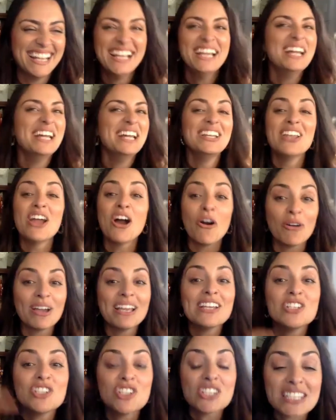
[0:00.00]
Oh no,
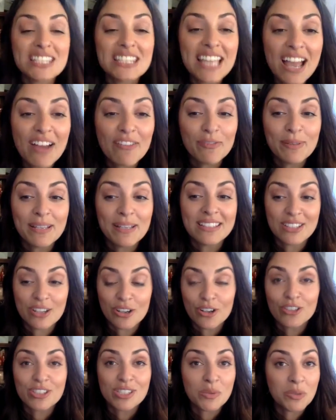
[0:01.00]
he just left because he
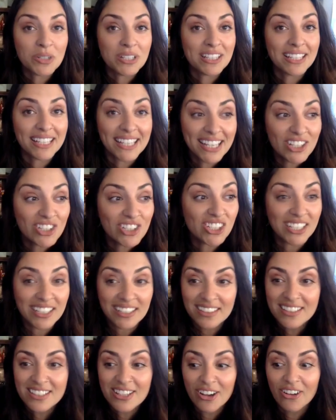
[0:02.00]
heard someone in the kitchen.
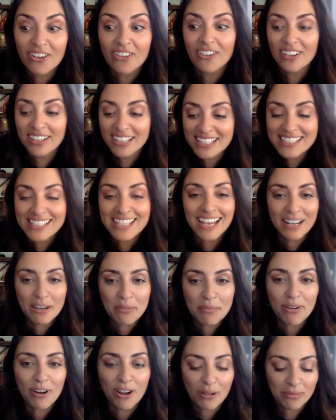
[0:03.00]
So he's got a
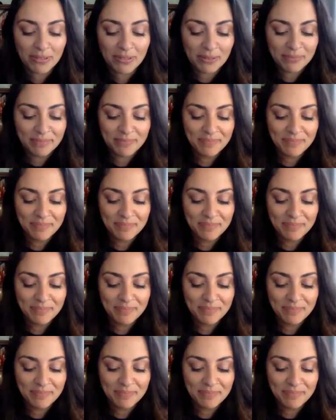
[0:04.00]
problem.